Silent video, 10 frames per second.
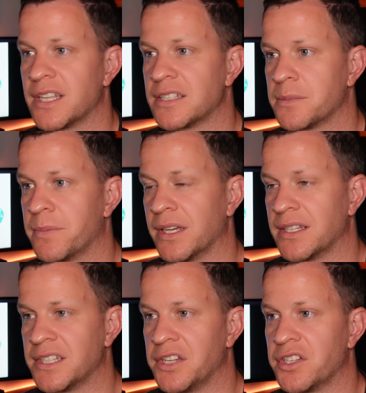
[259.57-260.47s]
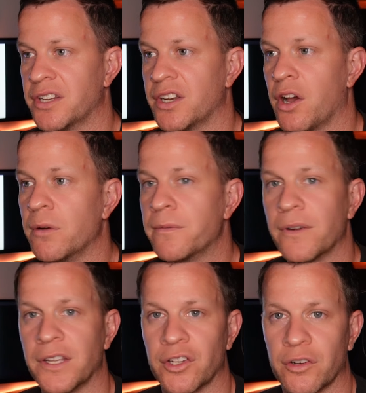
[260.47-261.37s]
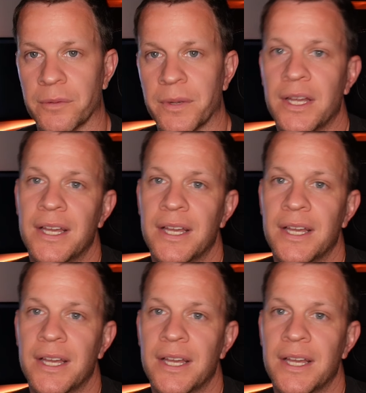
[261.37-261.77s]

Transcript: that's a big extension, and then hopefully Europe.